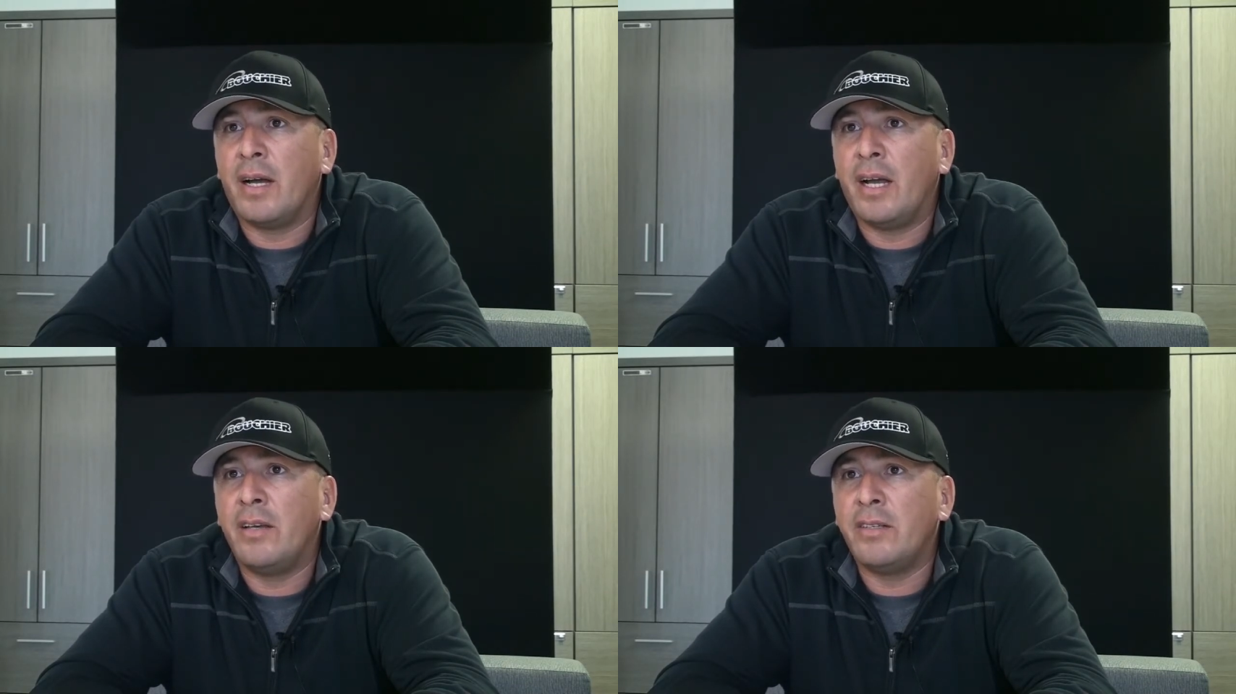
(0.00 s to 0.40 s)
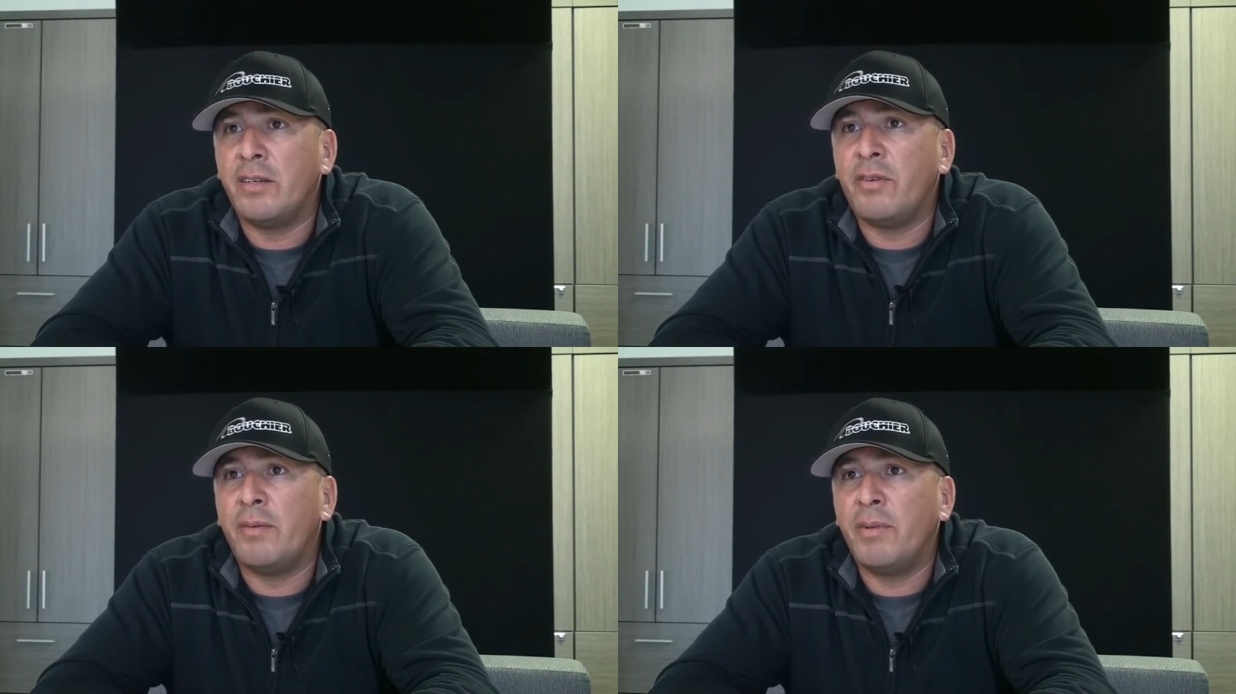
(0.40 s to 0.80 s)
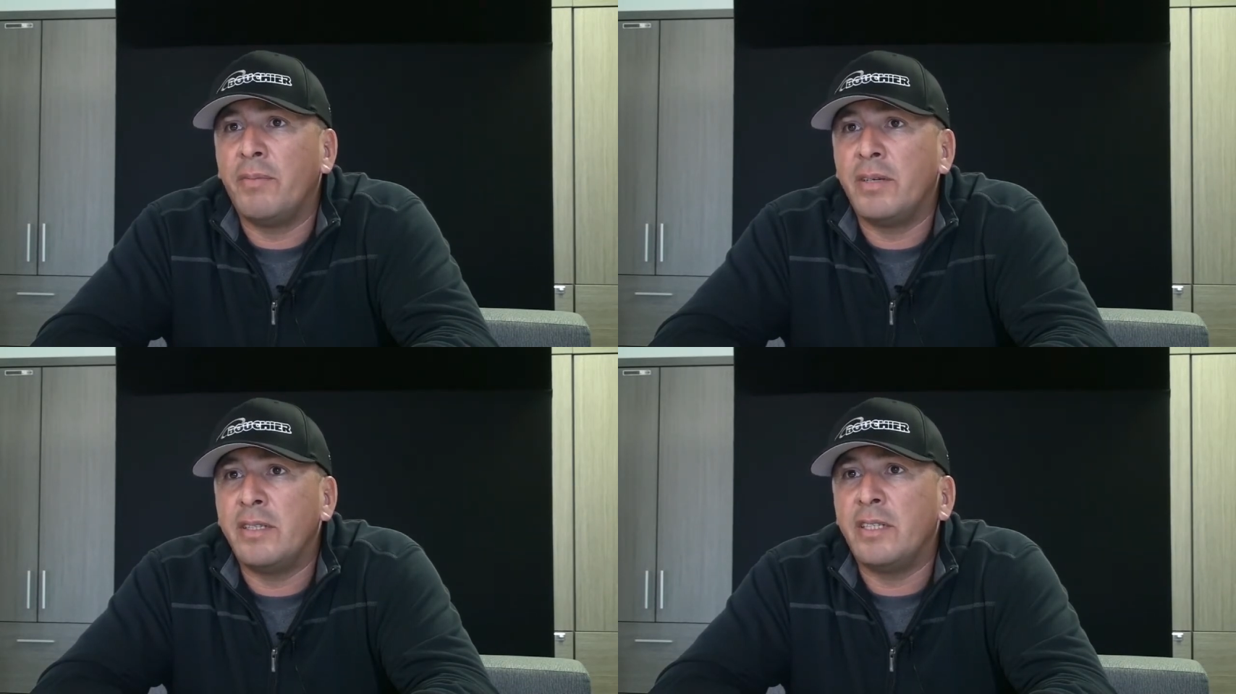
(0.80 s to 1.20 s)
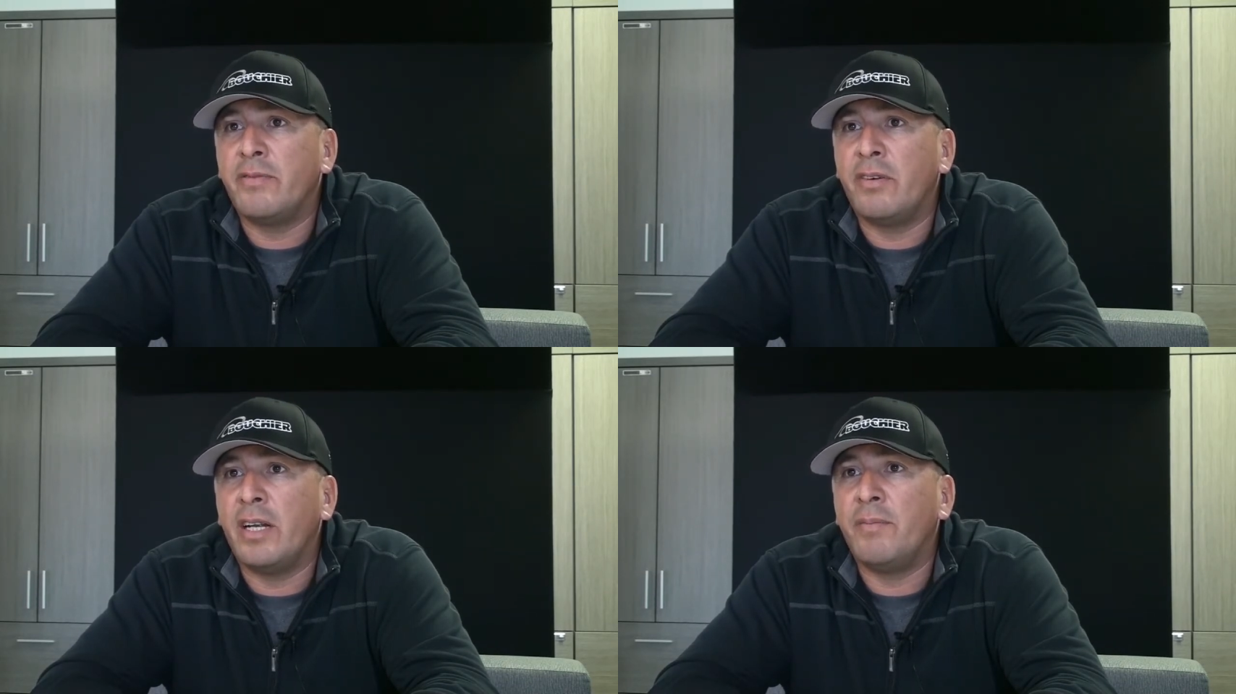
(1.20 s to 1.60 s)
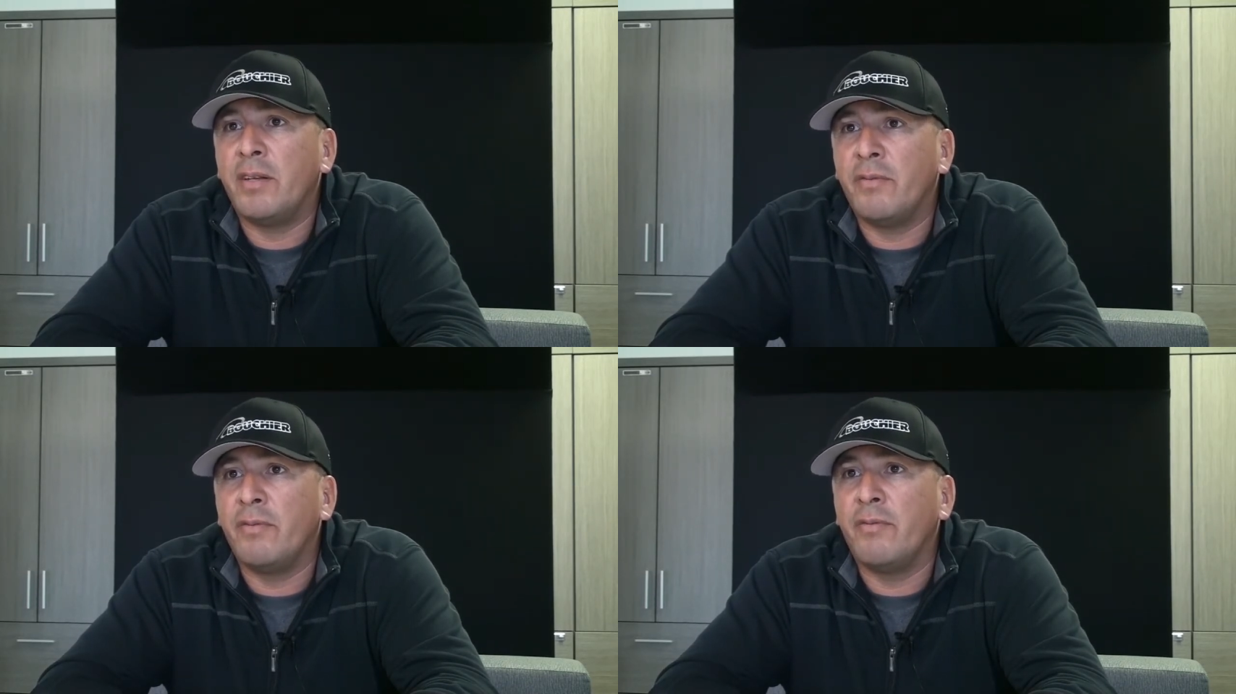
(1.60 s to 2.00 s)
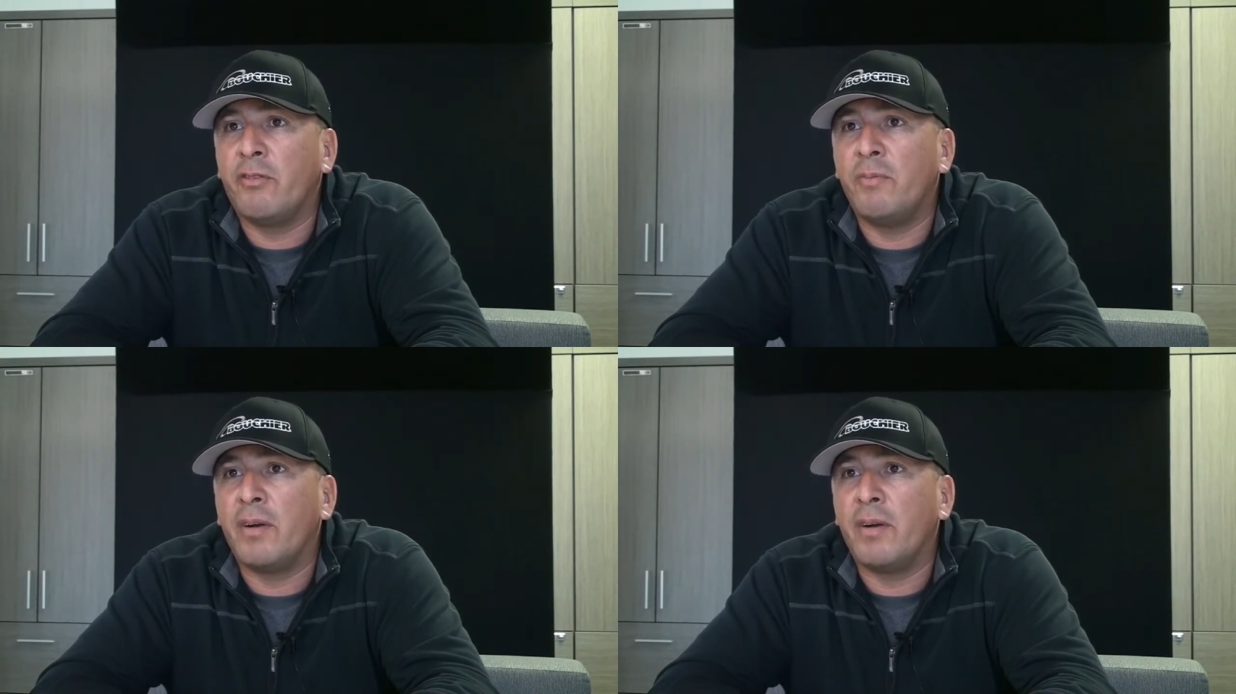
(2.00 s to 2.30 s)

I used to run big business for them at Fort